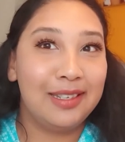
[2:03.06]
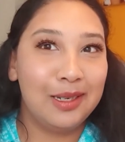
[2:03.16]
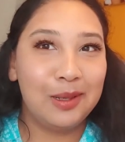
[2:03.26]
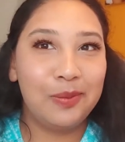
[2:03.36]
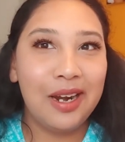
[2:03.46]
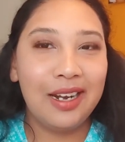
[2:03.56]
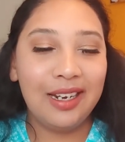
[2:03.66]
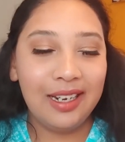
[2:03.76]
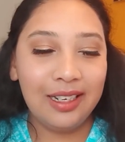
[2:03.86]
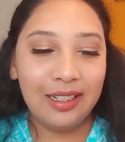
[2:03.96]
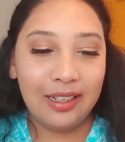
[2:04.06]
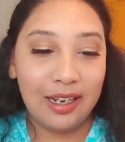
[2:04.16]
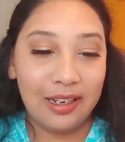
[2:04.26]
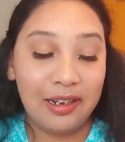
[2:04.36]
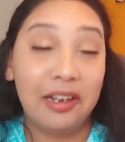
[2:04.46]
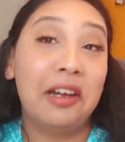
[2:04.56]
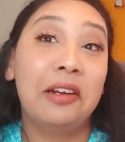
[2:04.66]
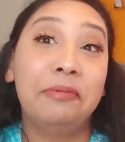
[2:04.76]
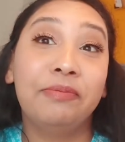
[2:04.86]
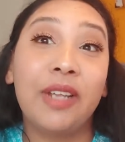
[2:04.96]
think about it.
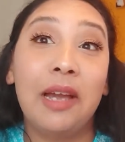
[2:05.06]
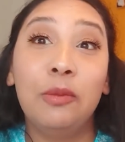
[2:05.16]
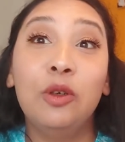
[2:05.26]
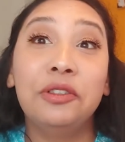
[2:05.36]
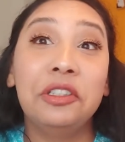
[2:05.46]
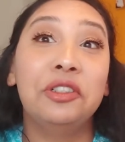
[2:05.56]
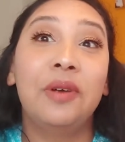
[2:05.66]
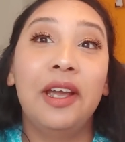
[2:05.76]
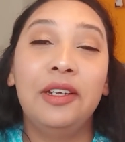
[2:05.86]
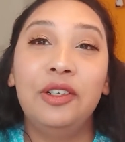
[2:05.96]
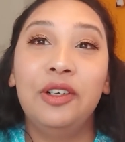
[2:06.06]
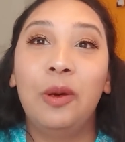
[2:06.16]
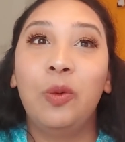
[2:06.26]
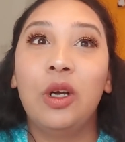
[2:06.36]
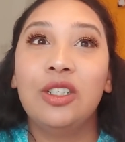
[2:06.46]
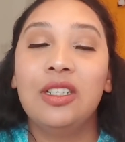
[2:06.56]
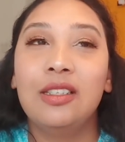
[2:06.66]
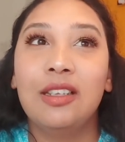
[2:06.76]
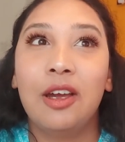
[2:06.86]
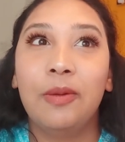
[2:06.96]
I'm also trying, you know, I'm watching
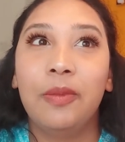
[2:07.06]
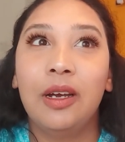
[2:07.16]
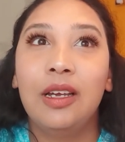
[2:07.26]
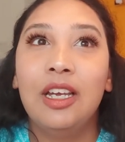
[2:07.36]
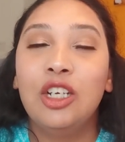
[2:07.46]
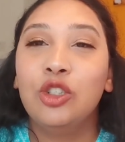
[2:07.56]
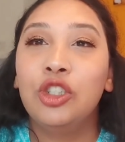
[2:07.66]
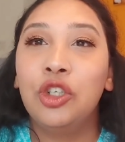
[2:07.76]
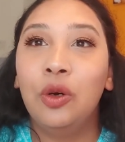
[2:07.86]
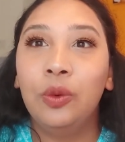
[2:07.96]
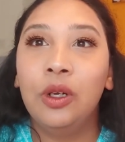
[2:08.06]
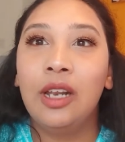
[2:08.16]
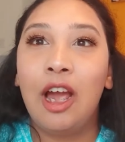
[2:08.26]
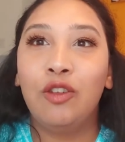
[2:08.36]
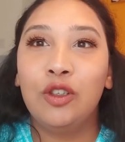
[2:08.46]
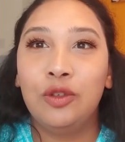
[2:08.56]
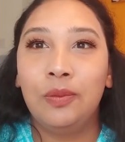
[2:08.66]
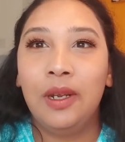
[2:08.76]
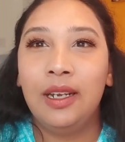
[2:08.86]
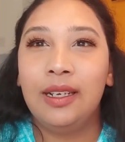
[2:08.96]
some tutorial how to
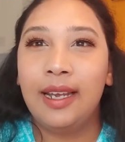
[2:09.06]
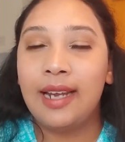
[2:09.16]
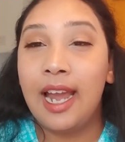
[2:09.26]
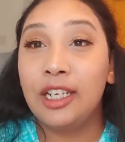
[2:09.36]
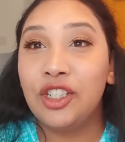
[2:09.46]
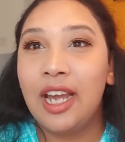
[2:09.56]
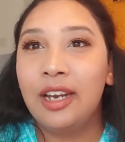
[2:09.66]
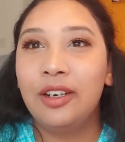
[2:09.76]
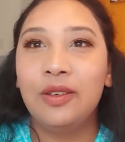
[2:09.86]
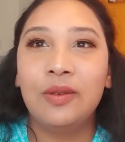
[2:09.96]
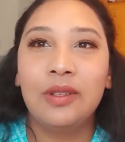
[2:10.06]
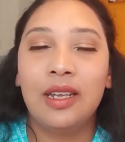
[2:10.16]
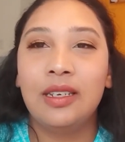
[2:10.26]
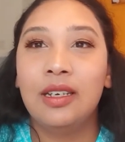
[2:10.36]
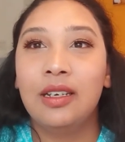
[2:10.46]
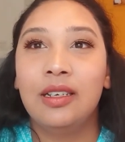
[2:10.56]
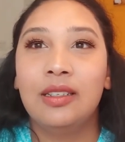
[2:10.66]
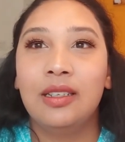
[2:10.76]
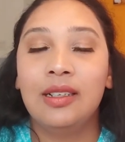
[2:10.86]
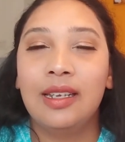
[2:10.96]
make like eyeshadows and
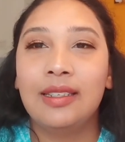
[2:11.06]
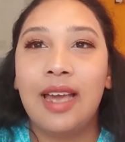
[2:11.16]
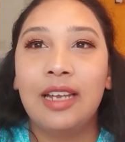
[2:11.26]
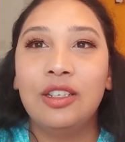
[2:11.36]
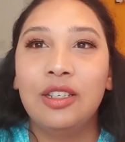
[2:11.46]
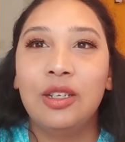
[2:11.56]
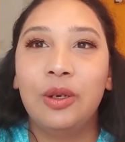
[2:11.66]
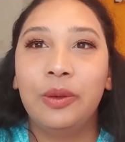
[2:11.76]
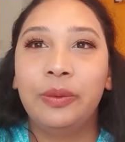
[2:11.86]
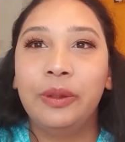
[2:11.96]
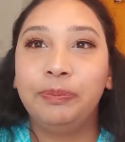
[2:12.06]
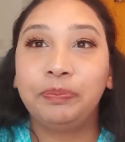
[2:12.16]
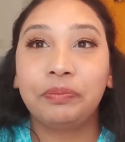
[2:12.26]
things like that. So